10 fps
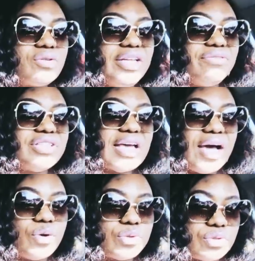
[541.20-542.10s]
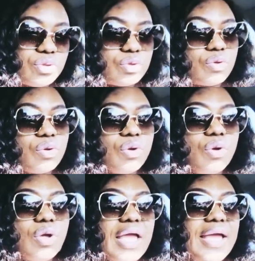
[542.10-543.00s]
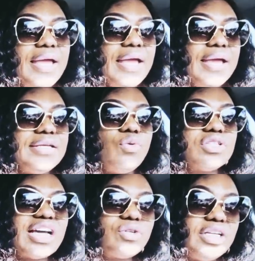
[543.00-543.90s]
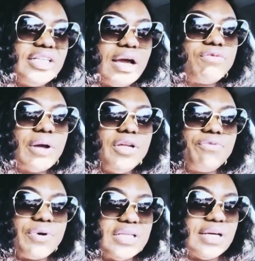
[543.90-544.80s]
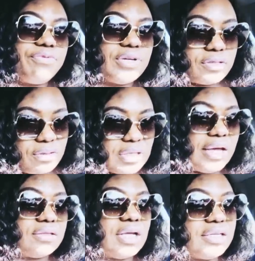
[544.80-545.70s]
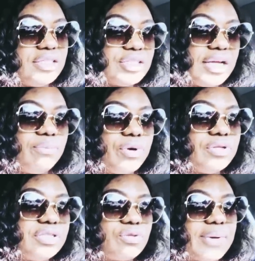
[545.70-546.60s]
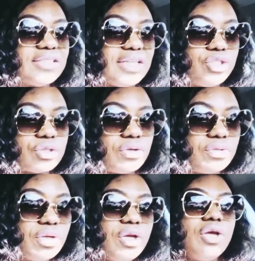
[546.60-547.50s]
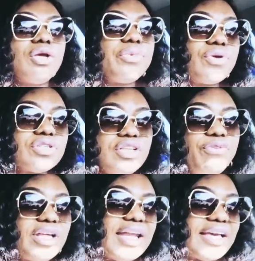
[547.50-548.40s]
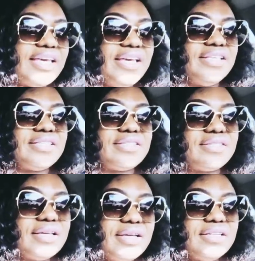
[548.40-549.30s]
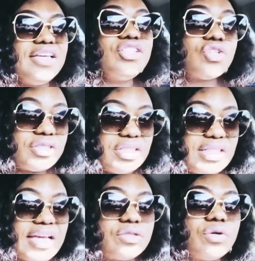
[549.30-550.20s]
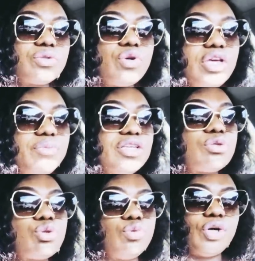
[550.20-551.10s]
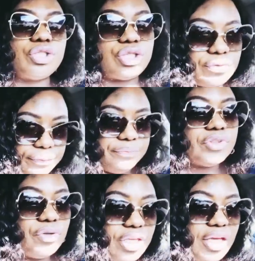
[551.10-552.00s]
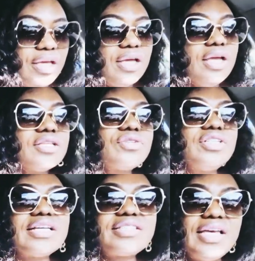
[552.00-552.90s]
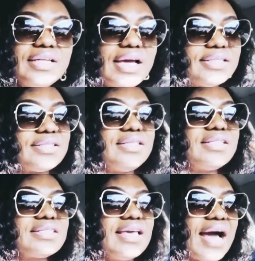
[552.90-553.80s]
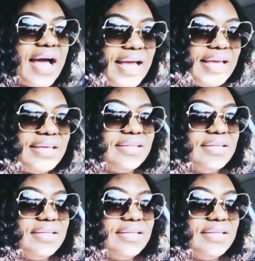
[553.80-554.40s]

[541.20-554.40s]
to leave his house. And it was actually their family friends that first that initially brought this to my attention, because they felt like the injustice that is done to him is too much. Okay, so they are saying that this guy